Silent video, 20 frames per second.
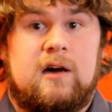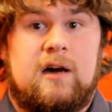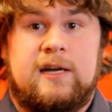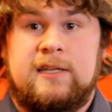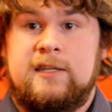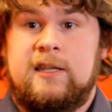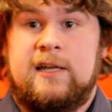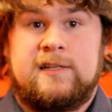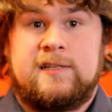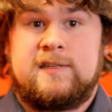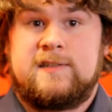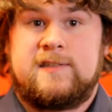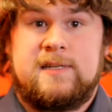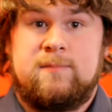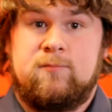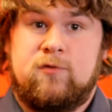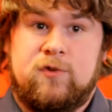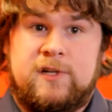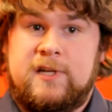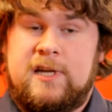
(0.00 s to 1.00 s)
I'd like to
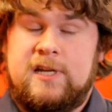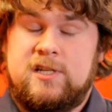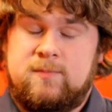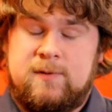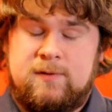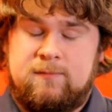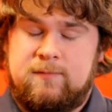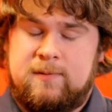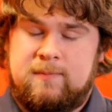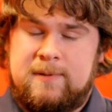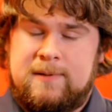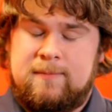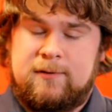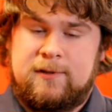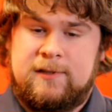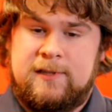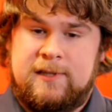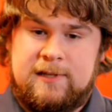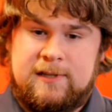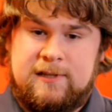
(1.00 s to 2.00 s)
see more engagement with
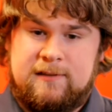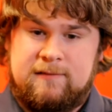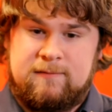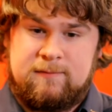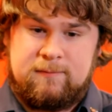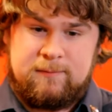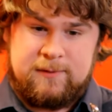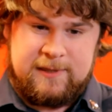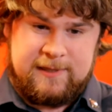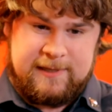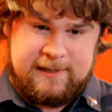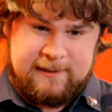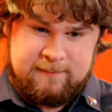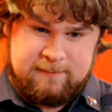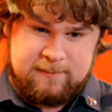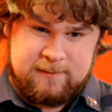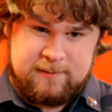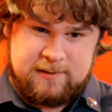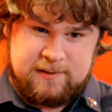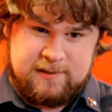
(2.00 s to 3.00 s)
people in their with their
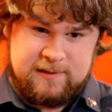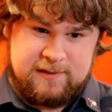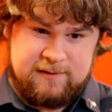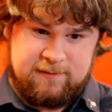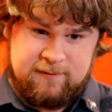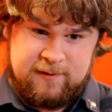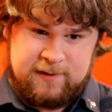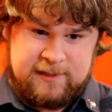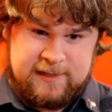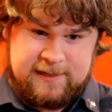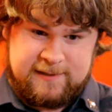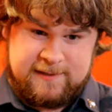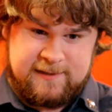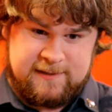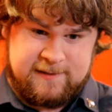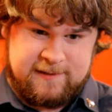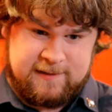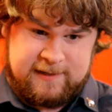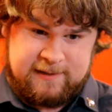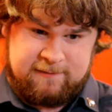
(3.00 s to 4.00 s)
different
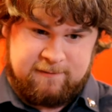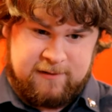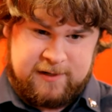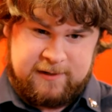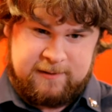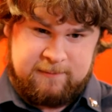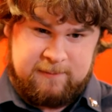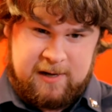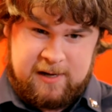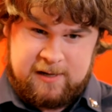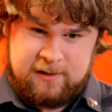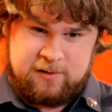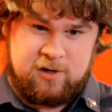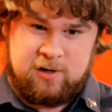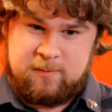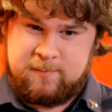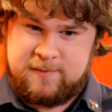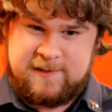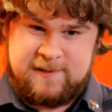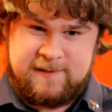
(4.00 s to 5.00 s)
classes, like running art
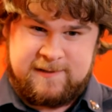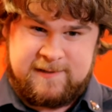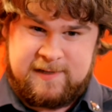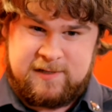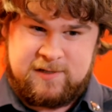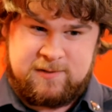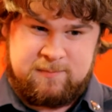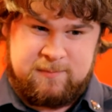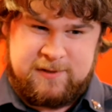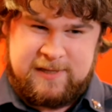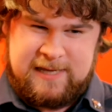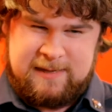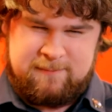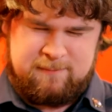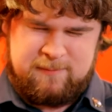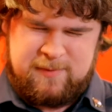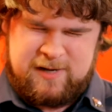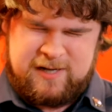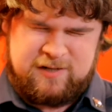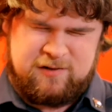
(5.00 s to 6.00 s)
comps and such, but
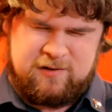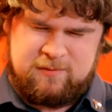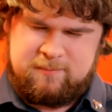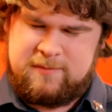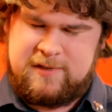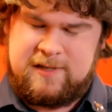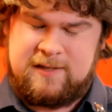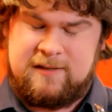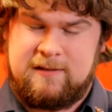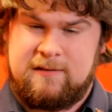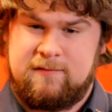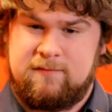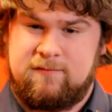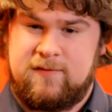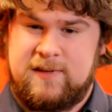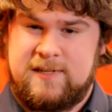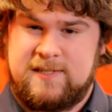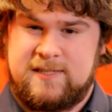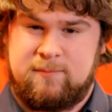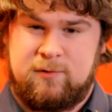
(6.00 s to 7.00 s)
that might not be
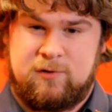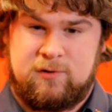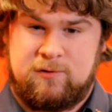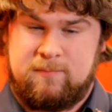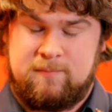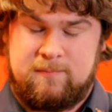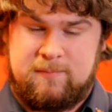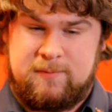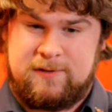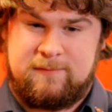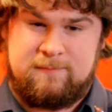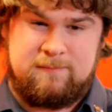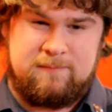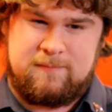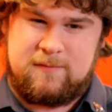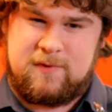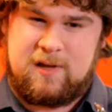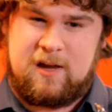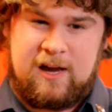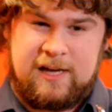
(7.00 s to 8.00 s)
feasible. But
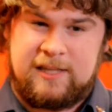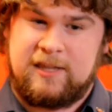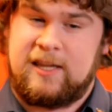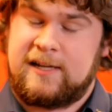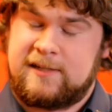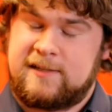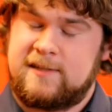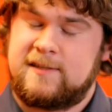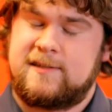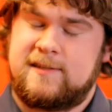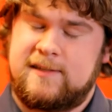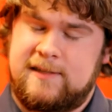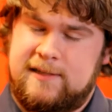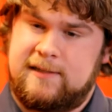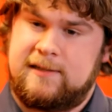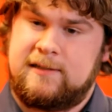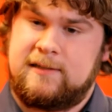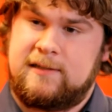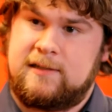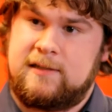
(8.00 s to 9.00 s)
I'd like to
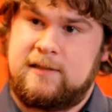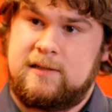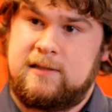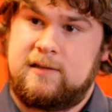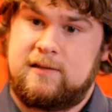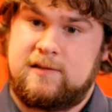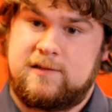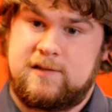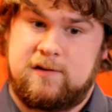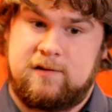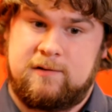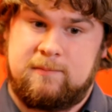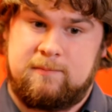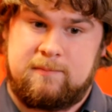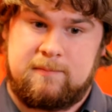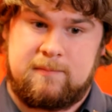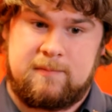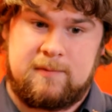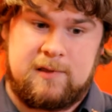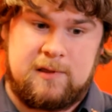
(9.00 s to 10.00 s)
see it. So
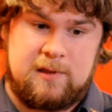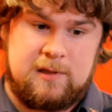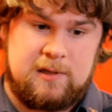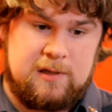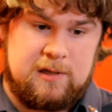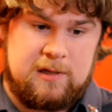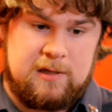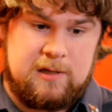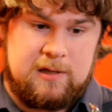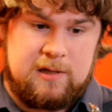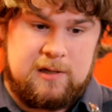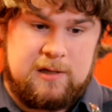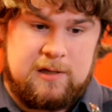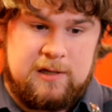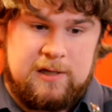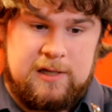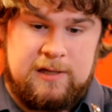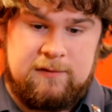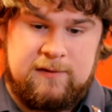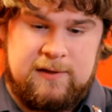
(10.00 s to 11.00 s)

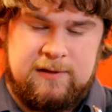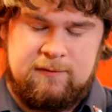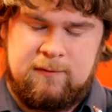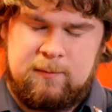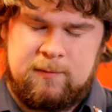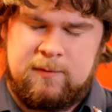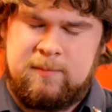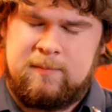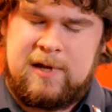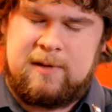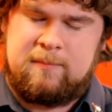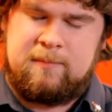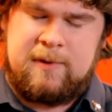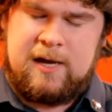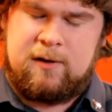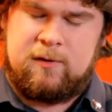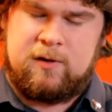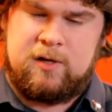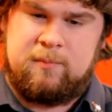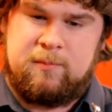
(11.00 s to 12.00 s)
if, if it were my
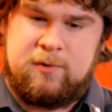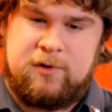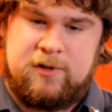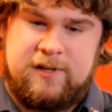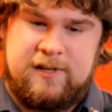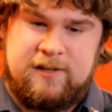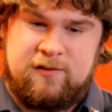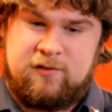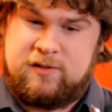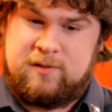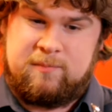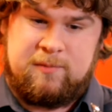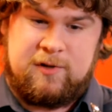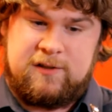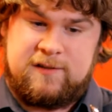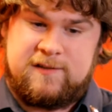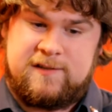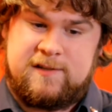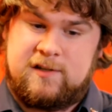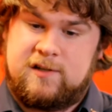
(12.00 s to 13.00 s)
power to put it on the
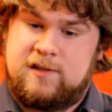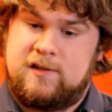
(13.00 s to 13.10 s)
policy